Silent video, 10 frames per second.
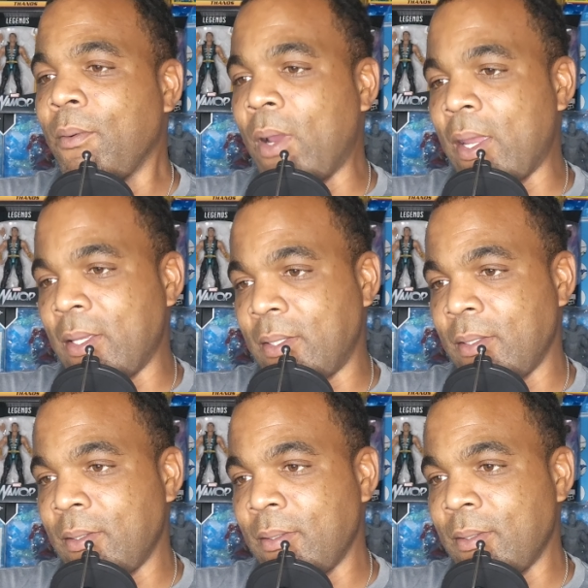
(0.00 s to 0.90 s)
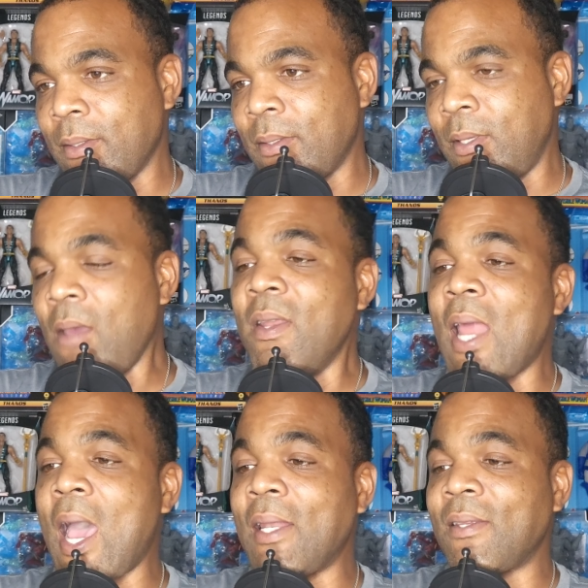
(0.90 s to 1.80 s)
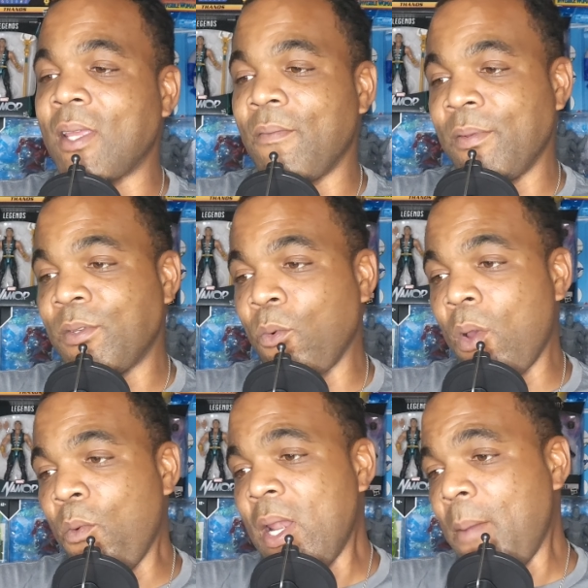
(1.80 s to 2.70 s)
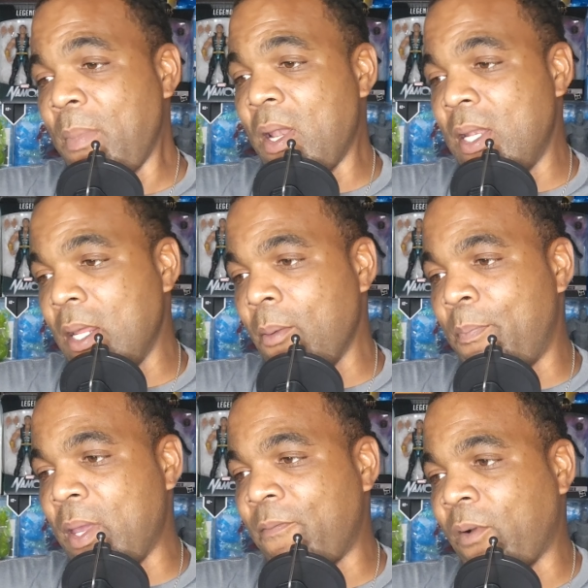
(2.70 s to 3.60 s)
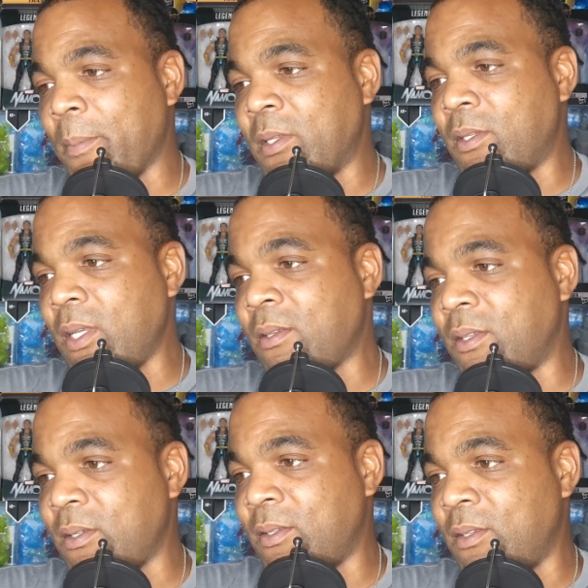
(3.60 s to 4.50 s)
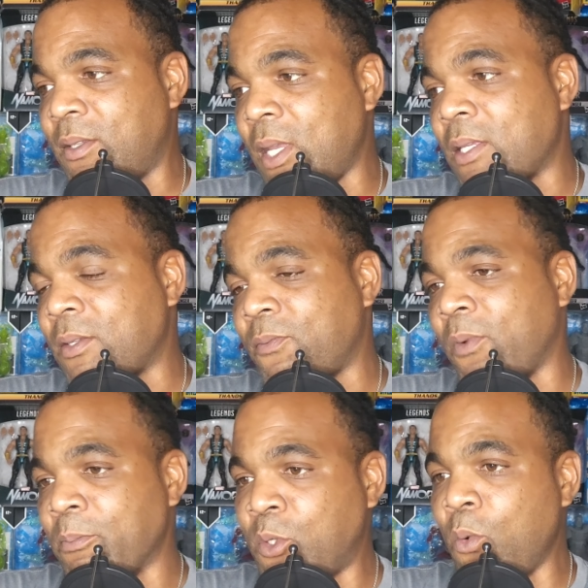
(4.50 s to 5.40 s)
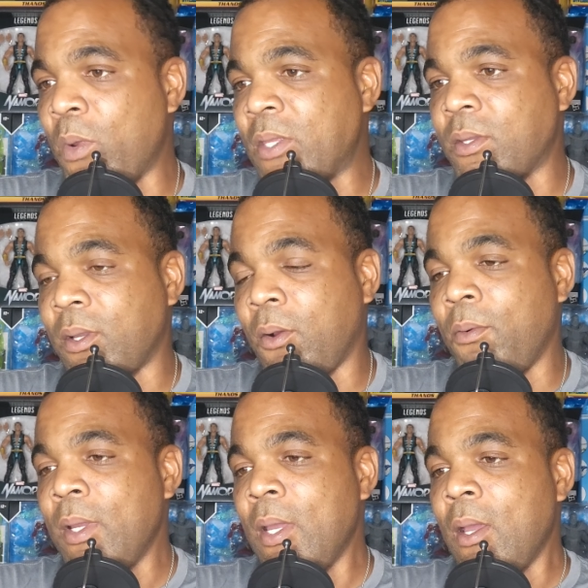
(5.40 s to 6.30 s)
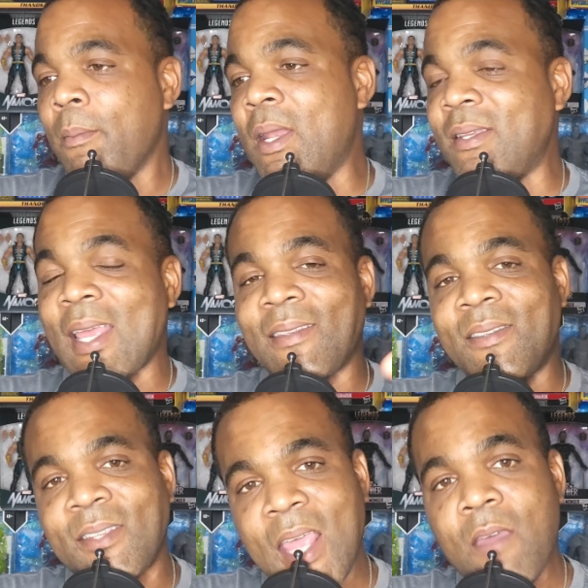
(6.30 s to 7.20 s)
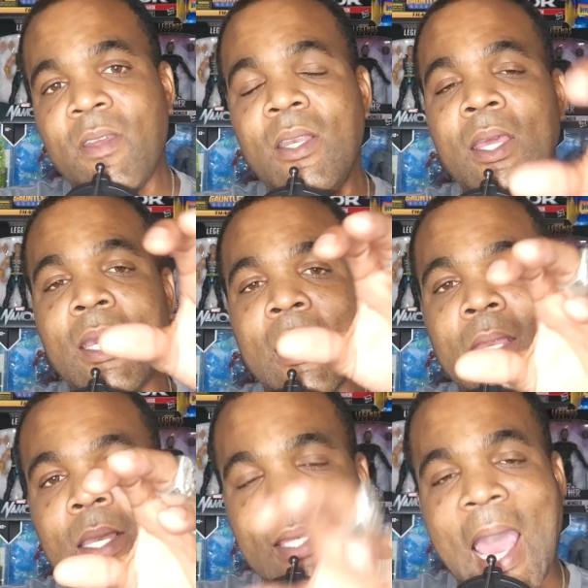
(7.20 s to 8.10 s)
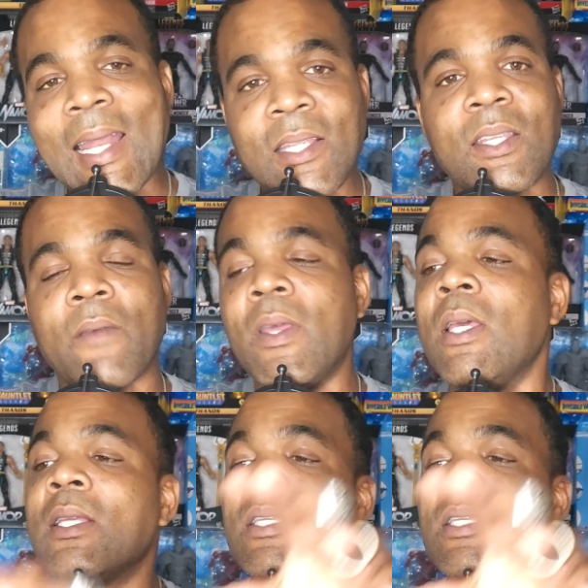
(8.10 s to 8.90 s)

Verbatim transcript: Where is it? $7.97. So it went up a little bit from the $6.66 from 2 weeks ago, but it's at $7.97.